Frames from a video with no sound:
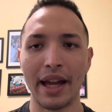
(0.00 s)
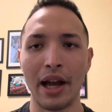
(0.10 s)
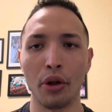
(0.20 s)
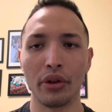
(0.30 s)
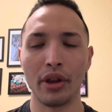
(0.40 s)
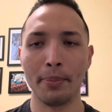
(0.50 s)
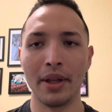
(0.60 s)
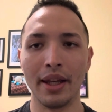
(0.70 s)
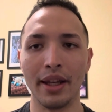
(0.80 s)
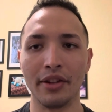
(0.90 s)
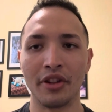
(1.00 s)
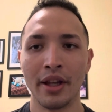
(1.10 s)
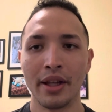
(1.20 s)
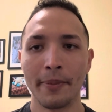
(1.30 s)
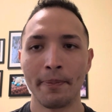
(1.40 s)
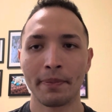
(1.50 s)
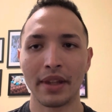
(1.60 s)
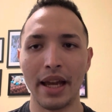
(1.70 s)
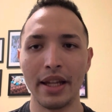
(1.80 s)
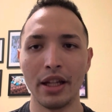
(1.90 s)
out The Miz.
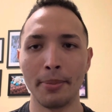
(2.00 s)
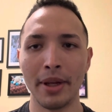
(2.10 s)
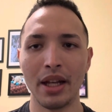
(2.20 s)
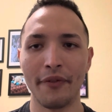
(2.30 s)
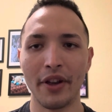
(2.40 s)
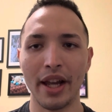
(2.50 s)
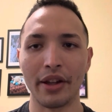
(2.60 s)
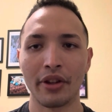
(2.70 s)
And in the main event,